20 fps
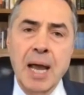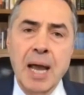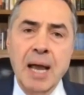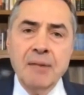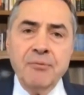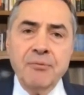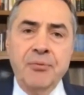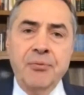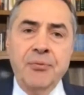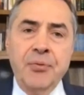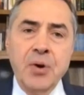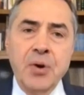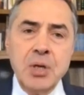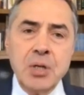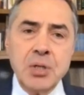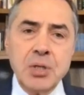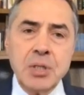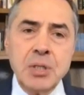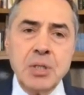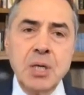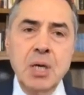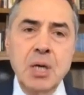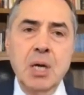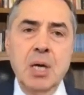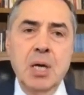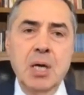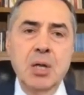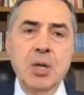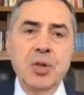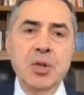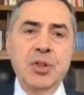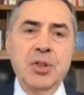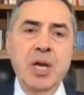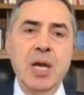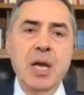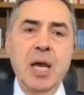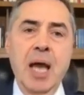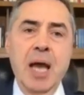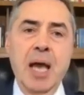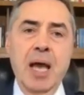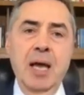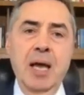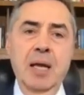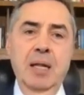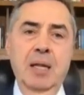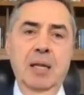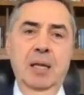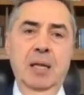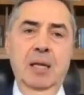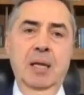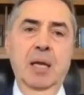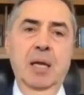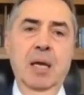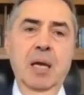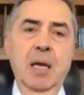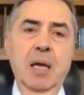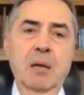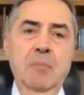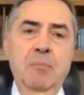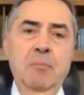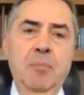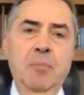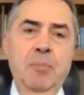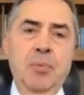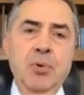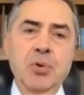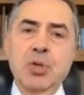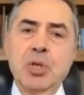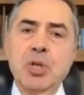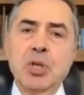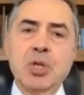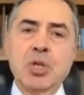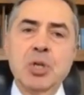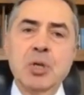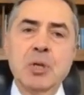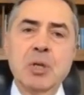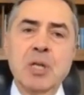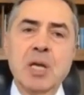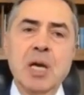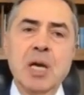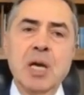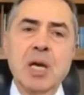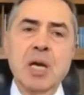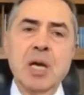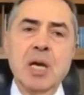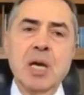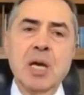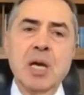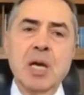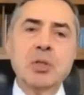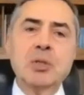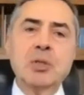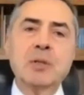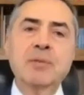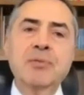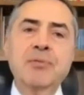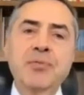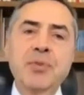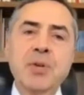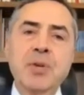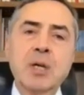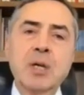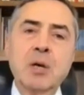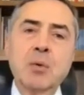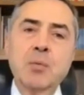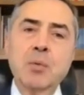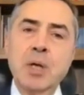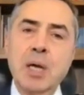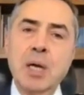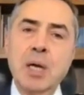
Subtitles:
at first they had a position that I don't interfere with